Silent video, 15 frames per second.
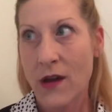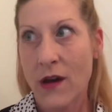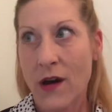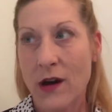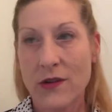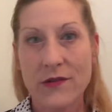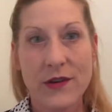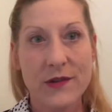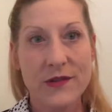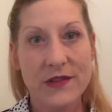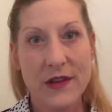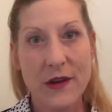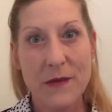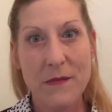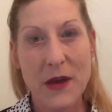Although
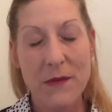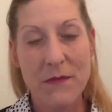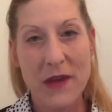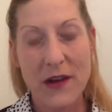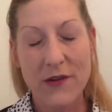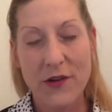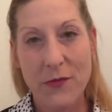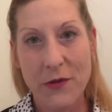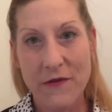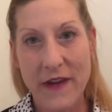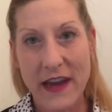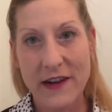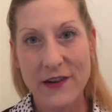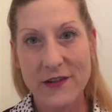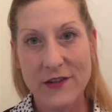some medical
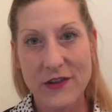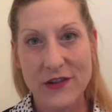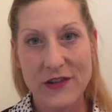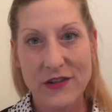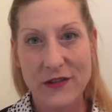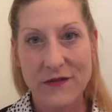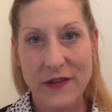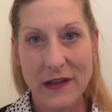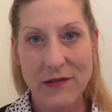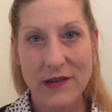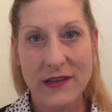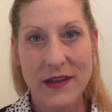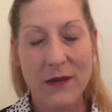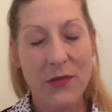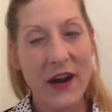providers are still following
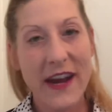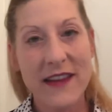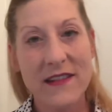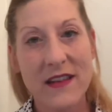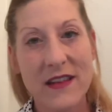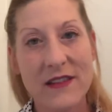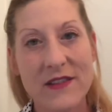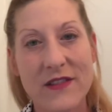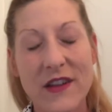that practice,